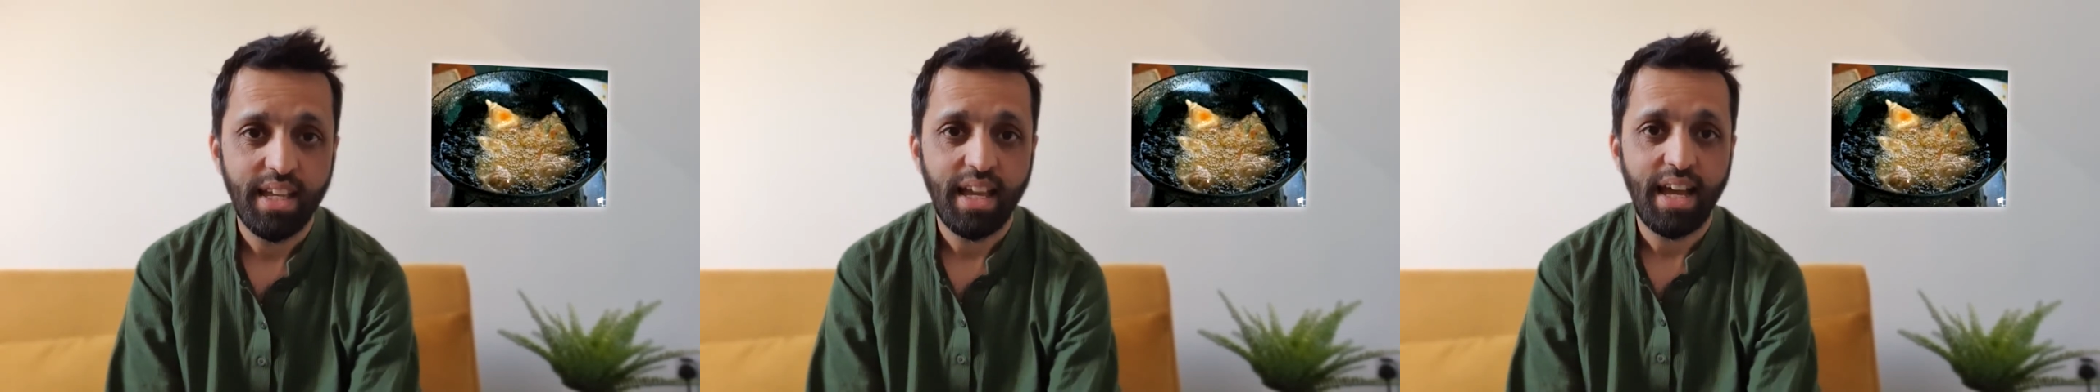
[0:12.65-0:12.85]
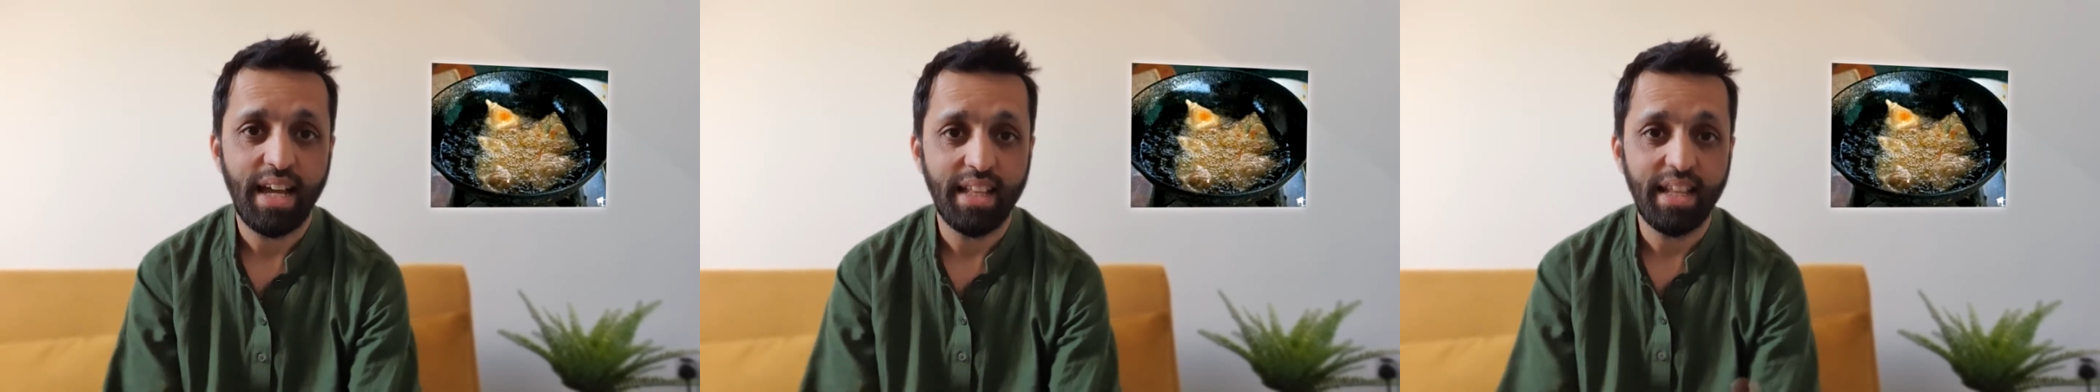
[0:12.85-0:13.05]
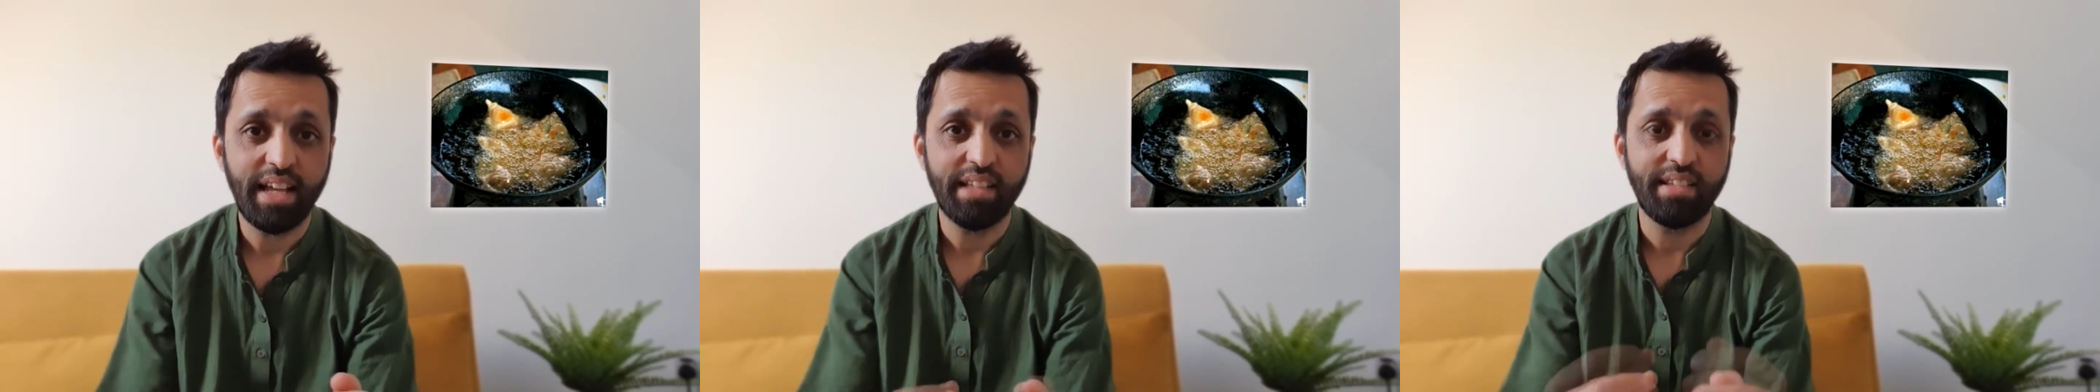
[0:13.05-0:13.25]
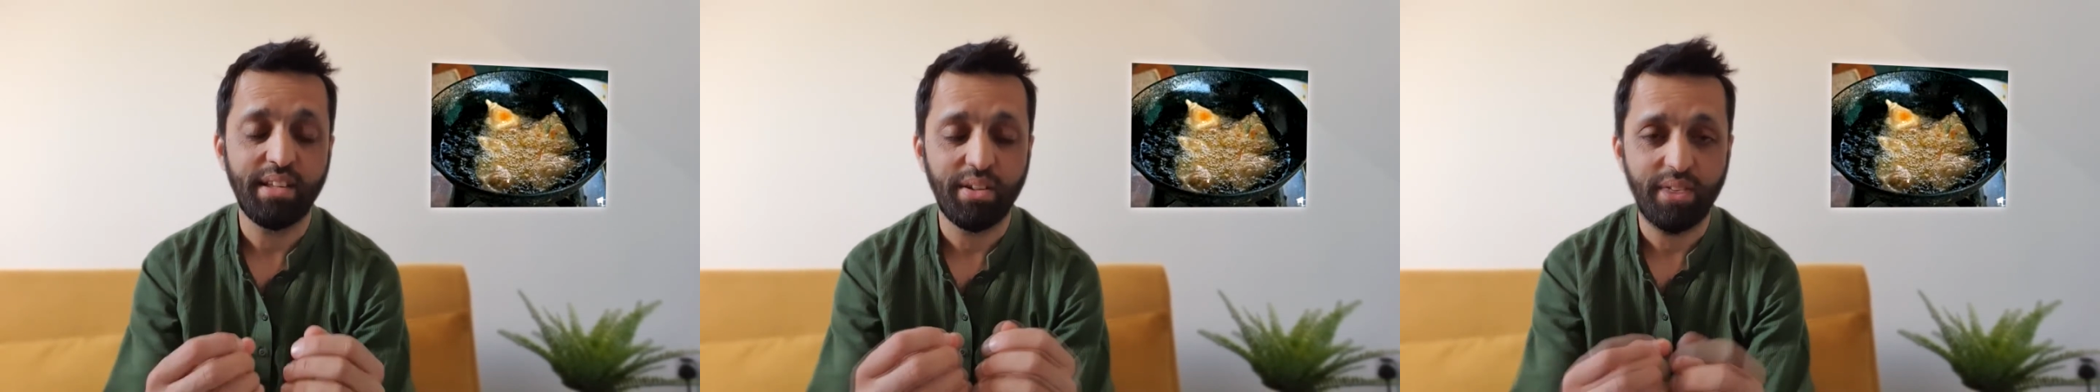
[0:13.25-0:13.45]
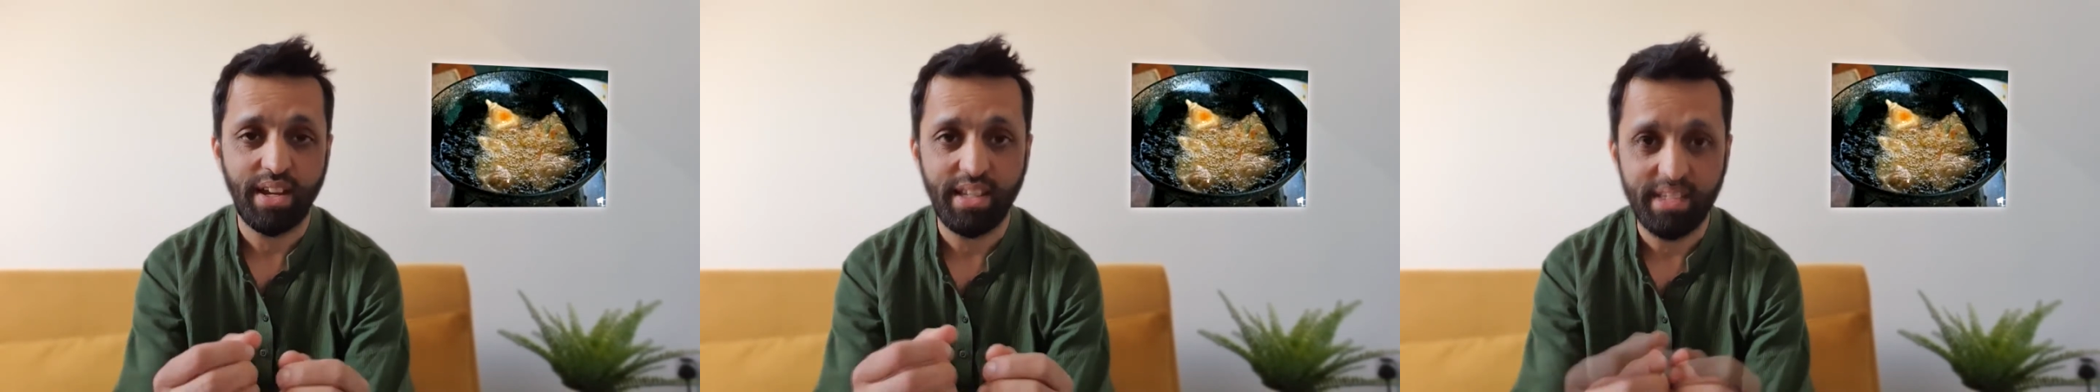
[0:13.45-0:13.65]
And that's the
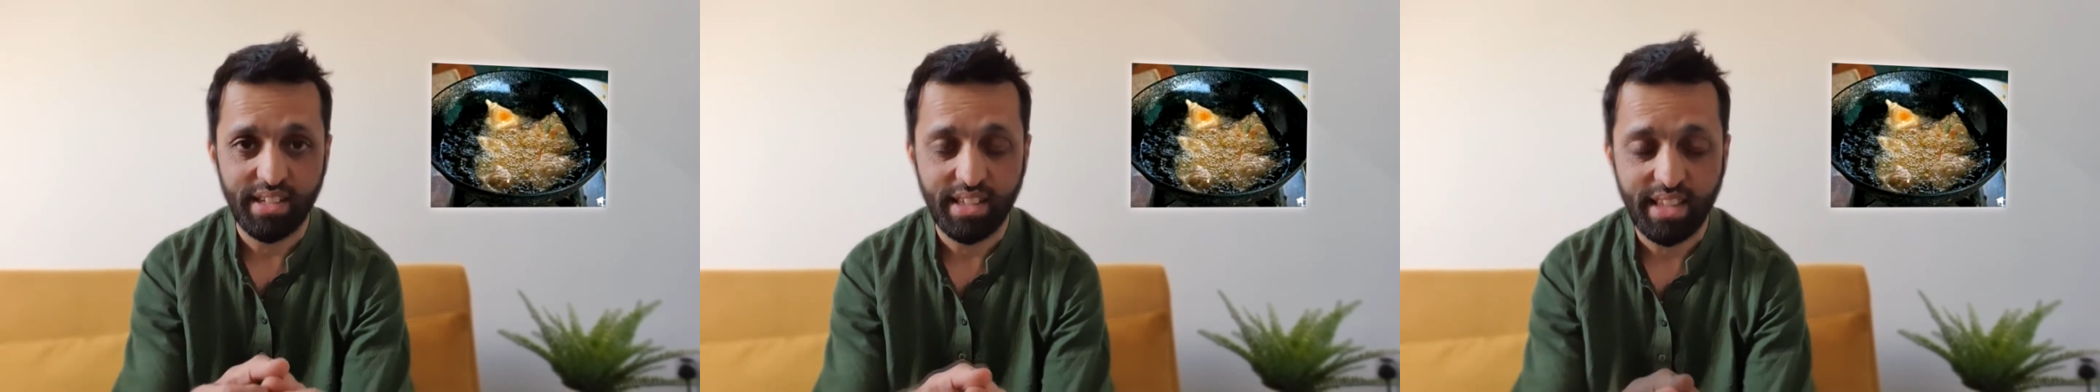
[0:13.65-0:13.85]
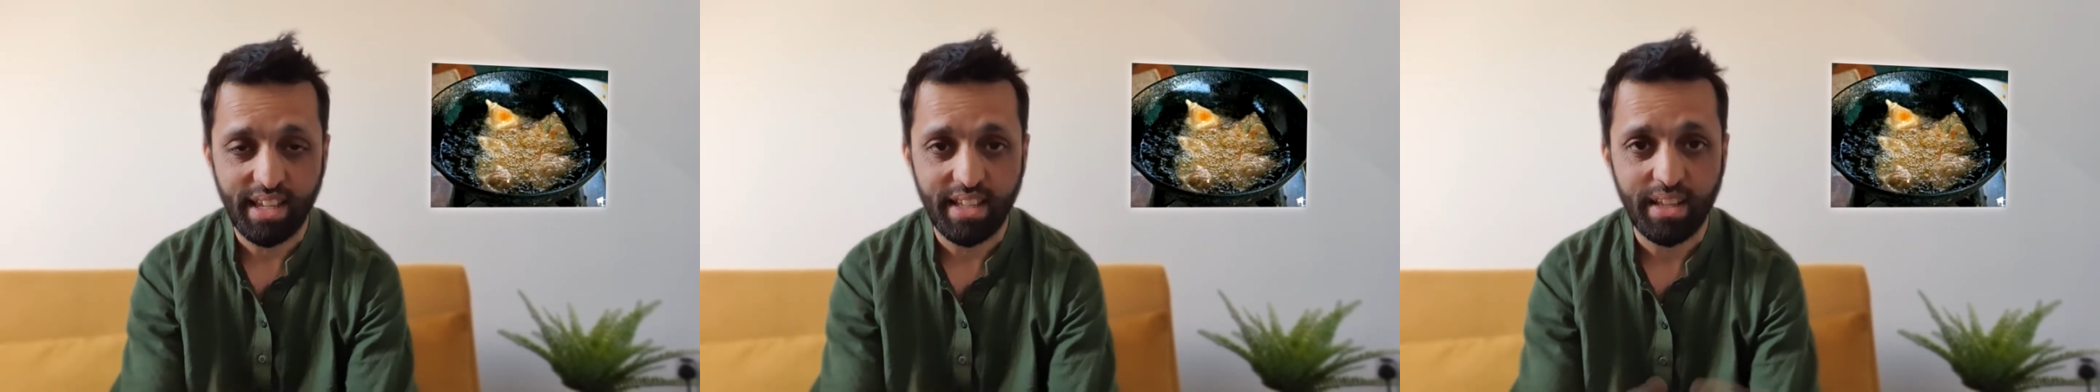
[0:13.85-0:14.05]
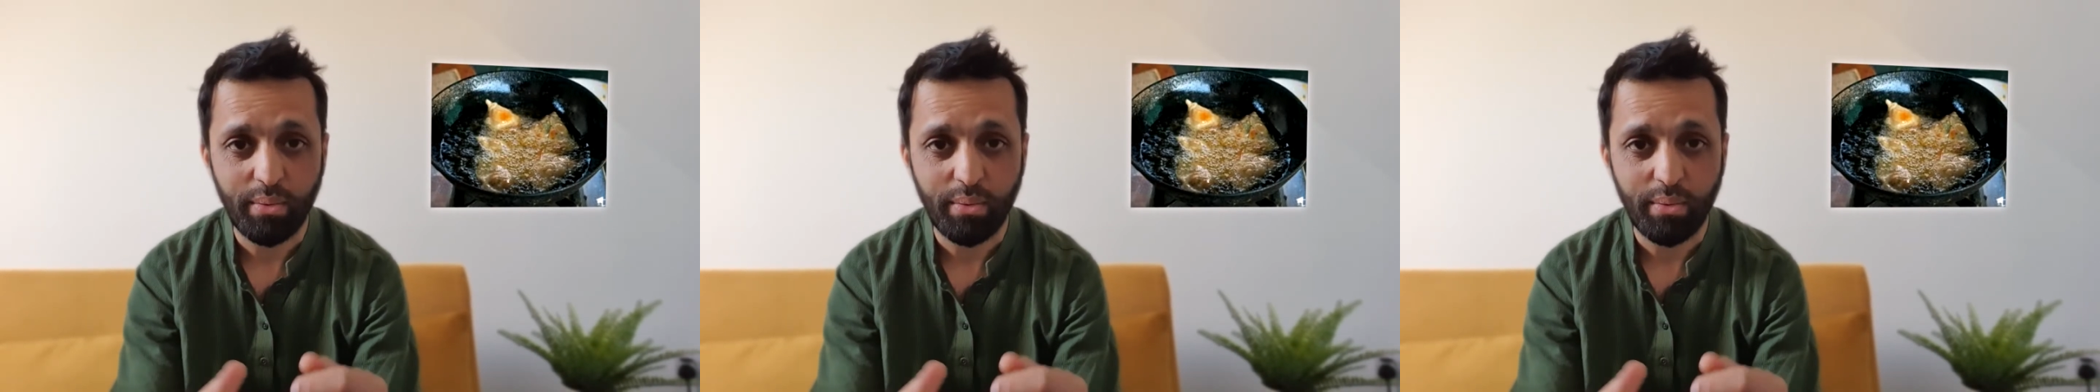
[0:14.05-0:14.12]
crazy thing,